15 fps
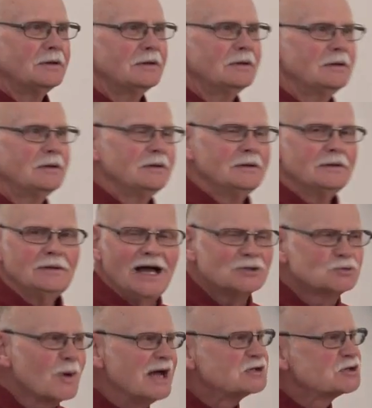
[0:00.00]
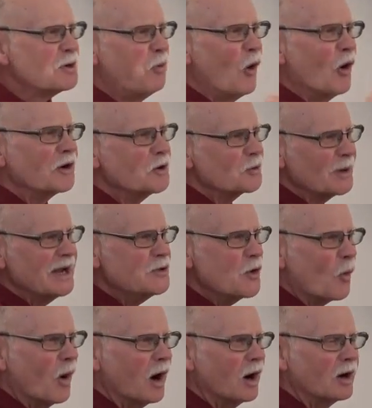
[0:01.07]
Amen. That's why it's important to read
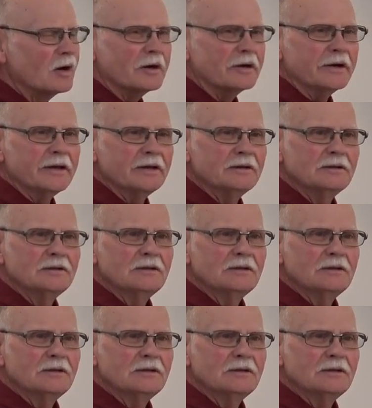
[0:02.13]
the Word.